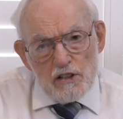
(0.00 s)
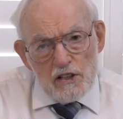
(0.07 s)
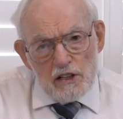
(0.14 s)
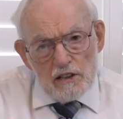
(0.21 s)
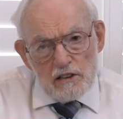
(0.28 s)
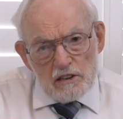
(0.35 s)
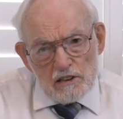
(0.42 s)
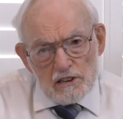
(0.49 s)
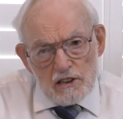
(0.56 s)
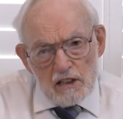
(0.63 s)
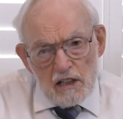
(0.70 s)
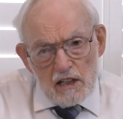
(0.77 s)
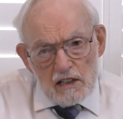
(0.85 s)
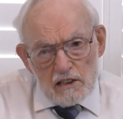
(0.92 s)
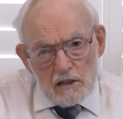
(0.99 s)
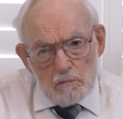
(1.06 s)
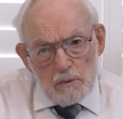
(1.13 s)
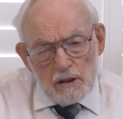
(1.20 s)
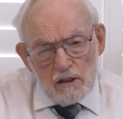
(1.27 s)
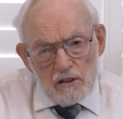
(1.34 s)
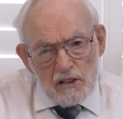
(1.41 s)
years to
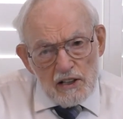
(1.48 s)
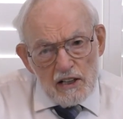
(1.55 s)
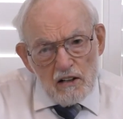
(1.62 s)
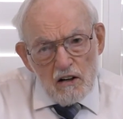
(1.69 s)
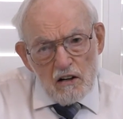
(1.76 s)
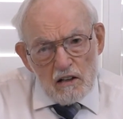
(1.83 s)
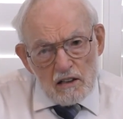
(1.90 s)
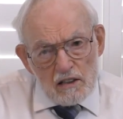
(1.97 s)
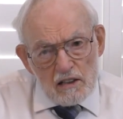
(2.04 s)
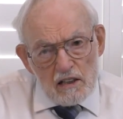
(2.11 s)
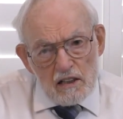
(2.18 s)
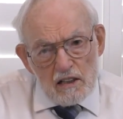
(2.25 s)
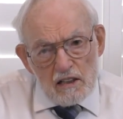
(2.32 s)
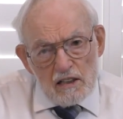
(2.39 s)
build the ark.